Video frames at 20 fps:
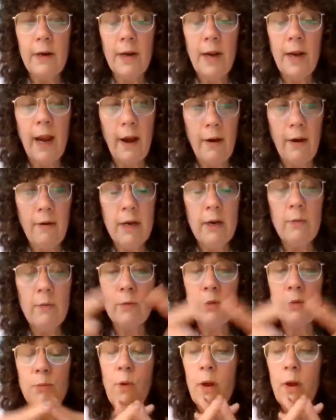and Harriet
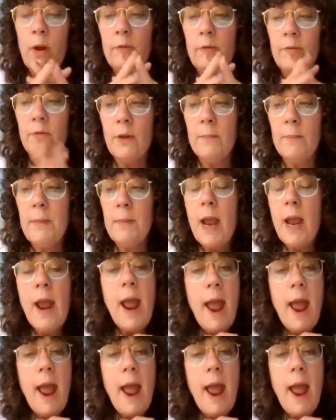was one of them,